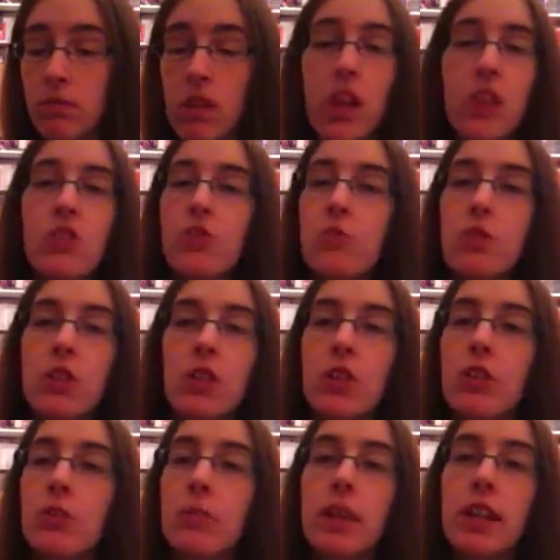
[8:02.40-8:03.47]
I just want to
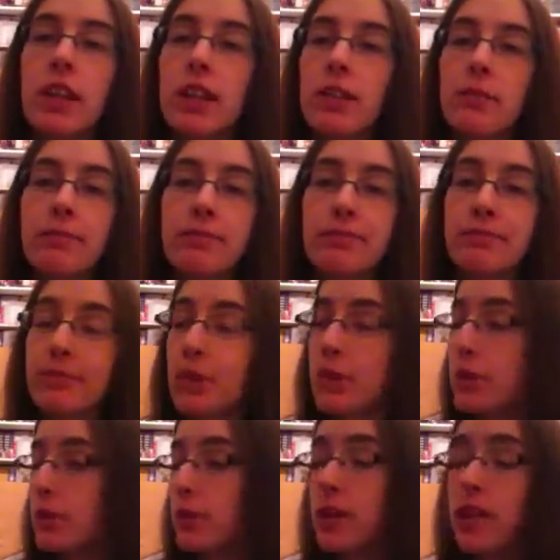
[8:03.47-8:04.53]
go to bed now.
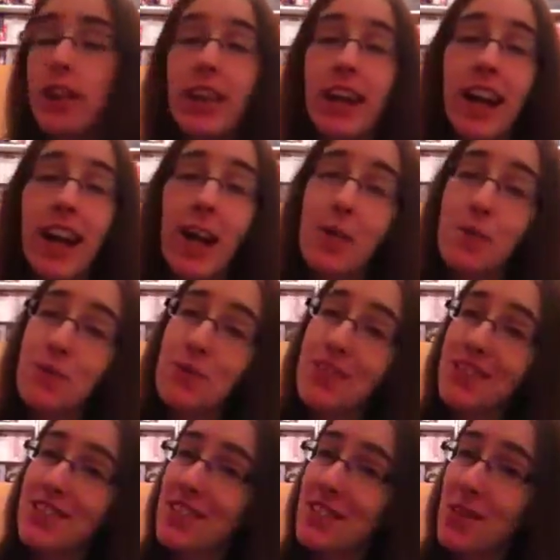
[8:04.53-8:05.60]
So, I will
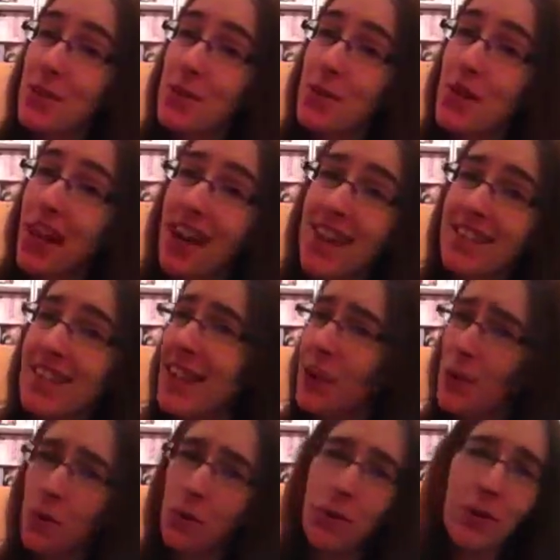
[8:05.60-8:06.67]
see you guys. I
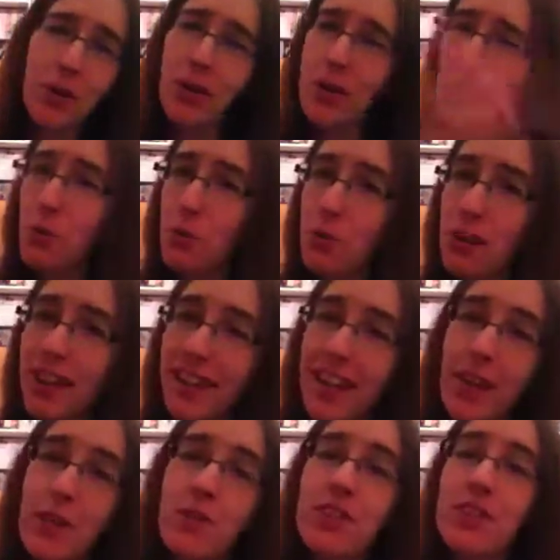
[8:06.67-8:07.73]
don't know when
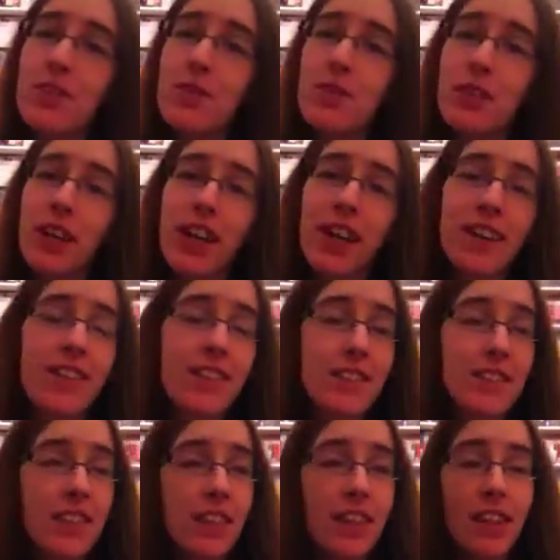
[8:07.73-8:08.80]
I'll see you guys.
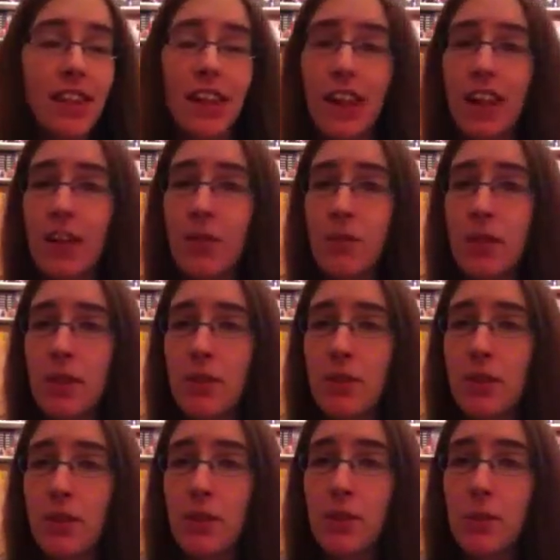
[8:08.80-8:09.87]
I haven't made a
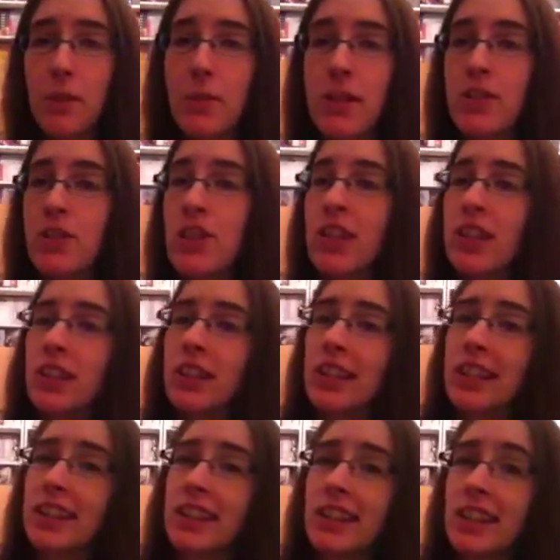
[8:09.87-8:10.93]
video on my main channel
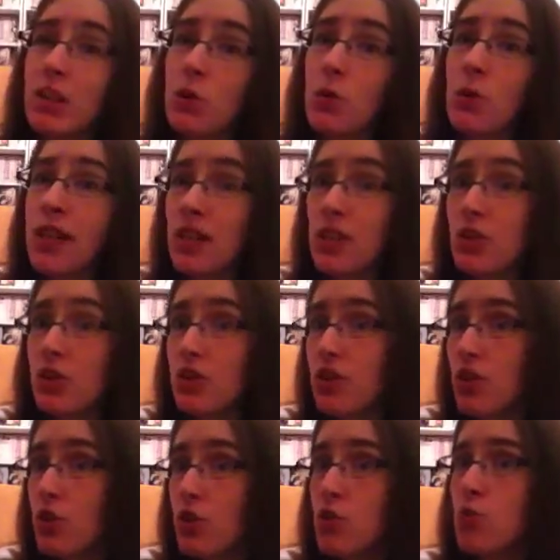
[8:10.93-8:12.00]
in like a week or
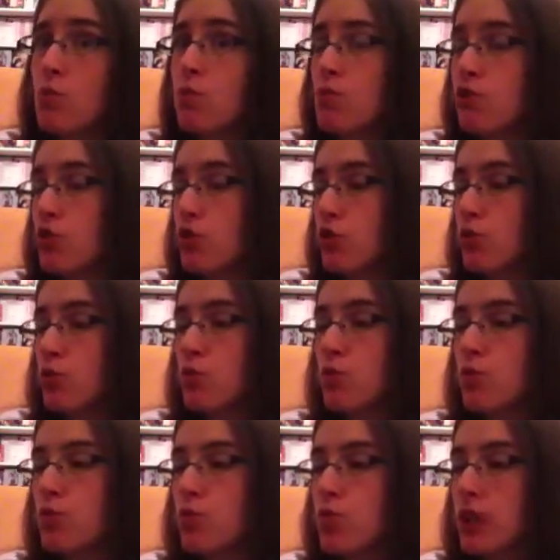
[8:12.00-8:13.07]
so.
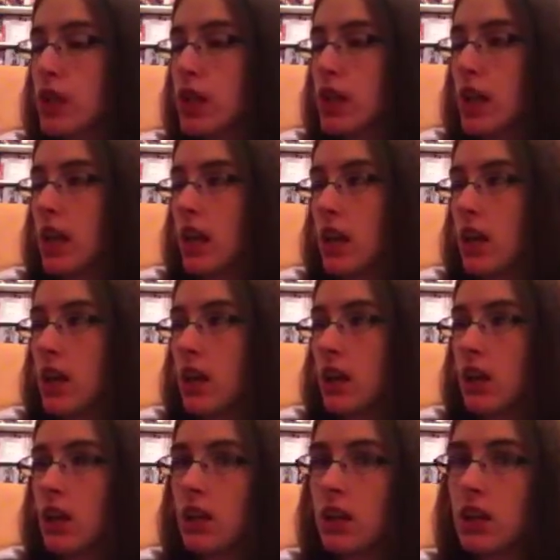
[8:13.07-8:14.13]
So,
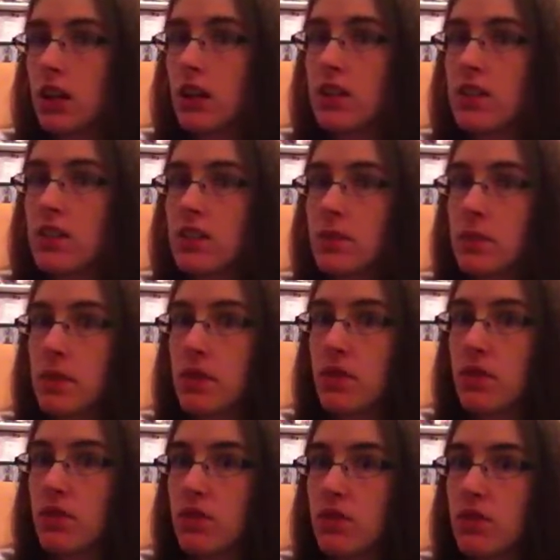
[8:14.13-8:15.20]
yay. This has been the
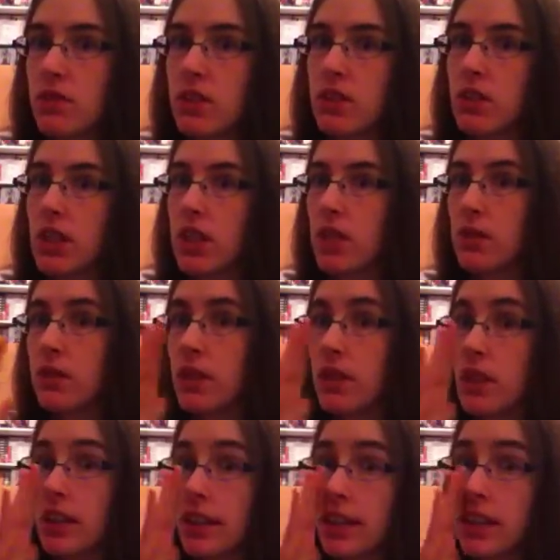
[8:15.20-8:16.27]
first video that I've done
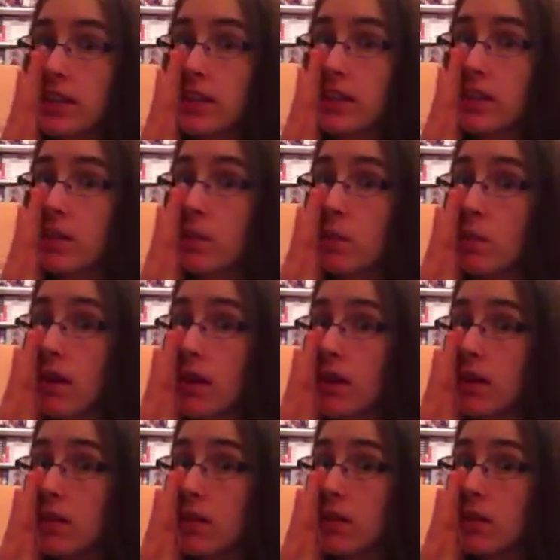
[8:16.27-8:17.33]
like this in a
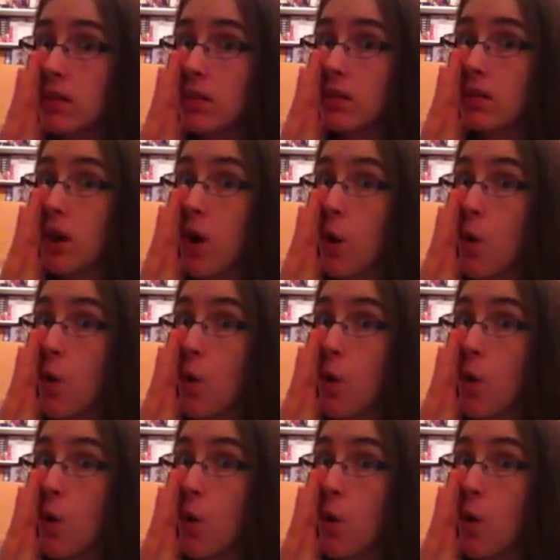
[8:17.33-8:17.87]
while.